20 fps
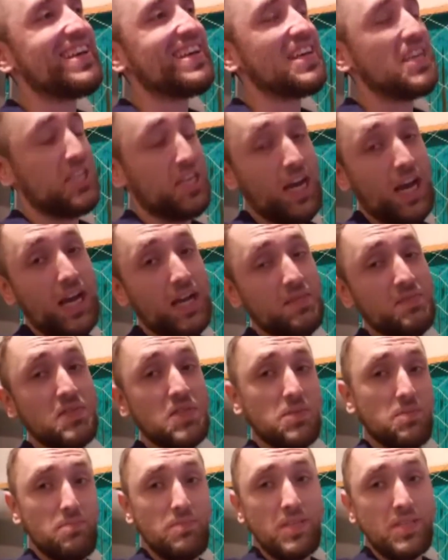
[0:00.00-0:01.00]
He
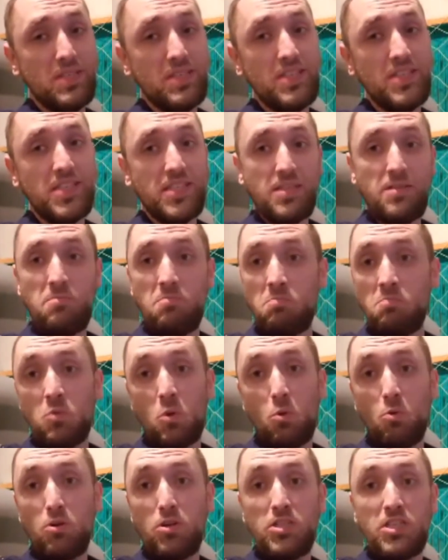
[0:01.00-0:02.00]
dives, misses, and
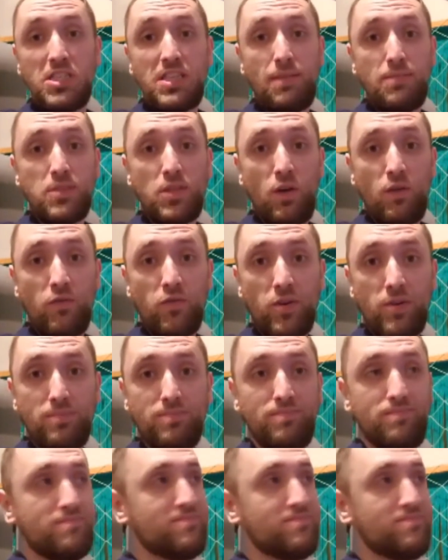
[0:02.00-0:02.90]
Orange steps over him.